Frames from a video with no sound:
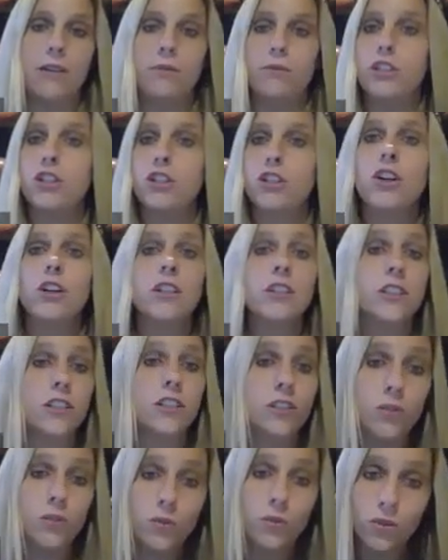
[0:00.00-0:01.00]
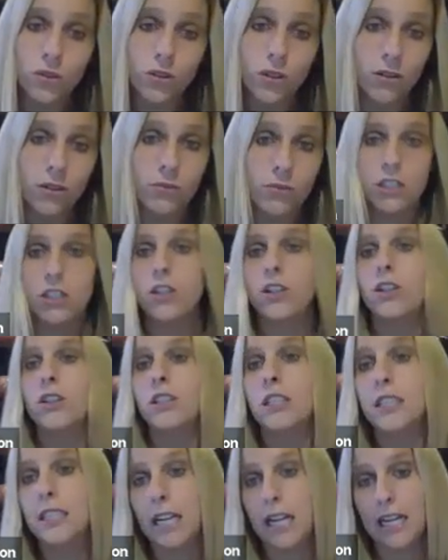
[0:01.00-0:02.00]
return to school, return
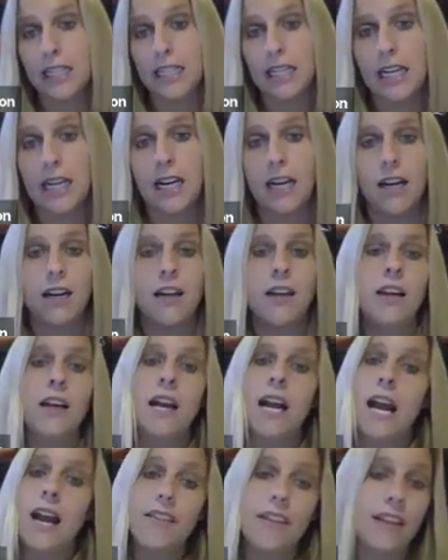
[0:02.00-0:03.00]
to daycare, and